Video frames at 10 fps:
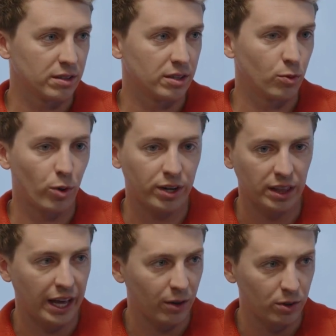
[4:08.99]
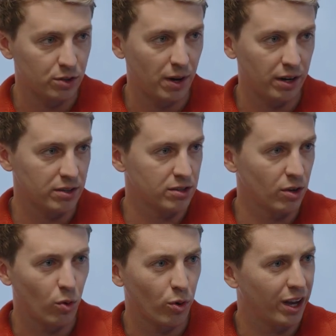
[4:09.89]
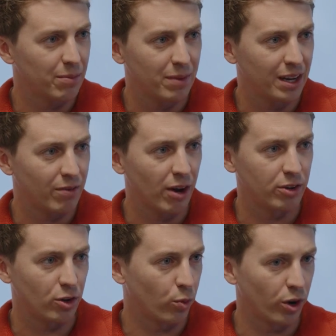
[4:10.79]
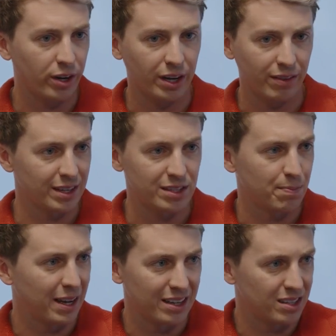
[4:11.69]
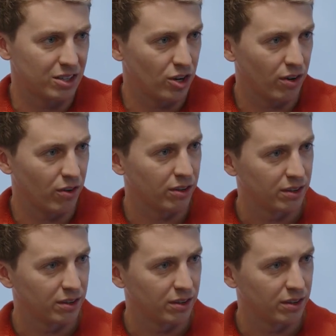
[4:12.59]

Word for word: You work in language models. So orient me around your work in this space in general.